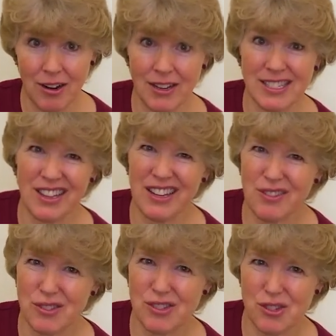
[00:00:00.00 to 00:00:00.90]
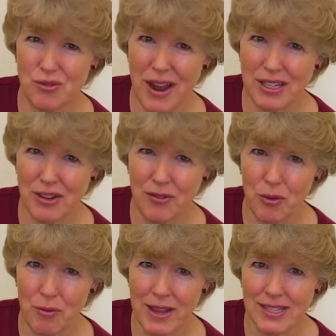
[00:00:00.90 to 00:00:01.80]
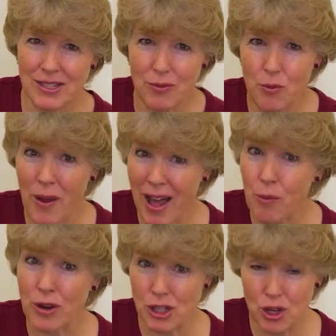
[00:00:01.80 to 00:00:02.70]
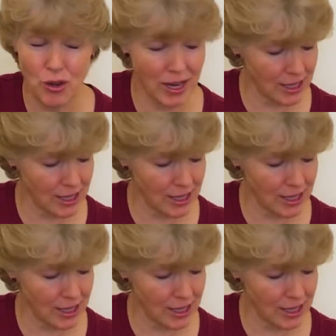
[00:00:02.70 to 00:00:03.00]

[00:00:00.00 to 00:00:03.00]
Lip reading: It's a little stretch of the wrist while we're tuning.